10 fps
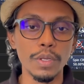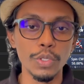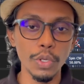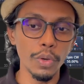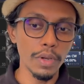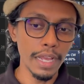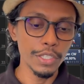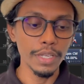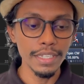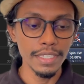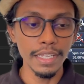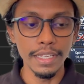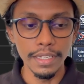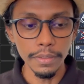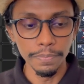So as you can see
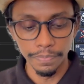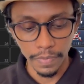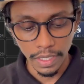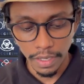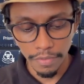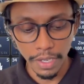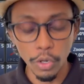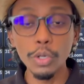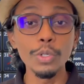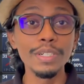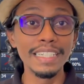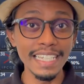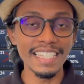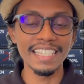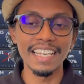here, if I go to
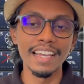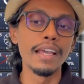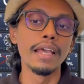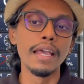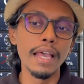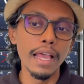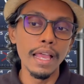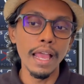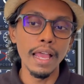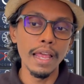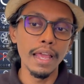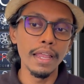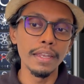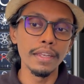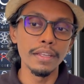disk
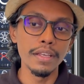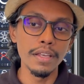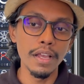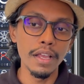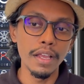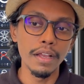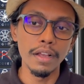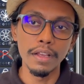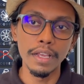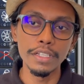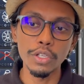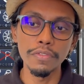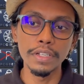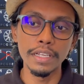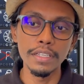and in
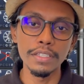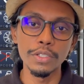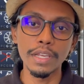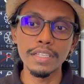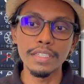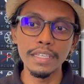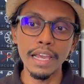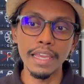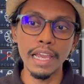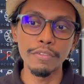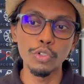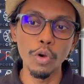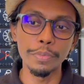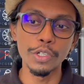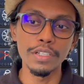soft keys, you can see I have two
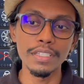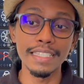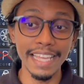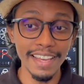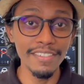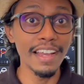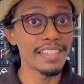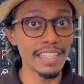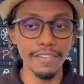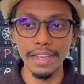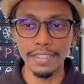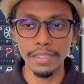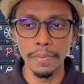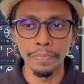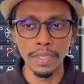options, save and save as.
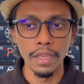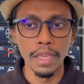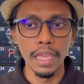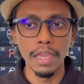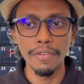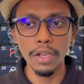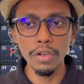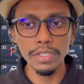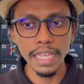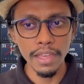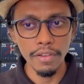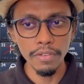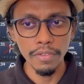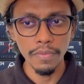If I go save,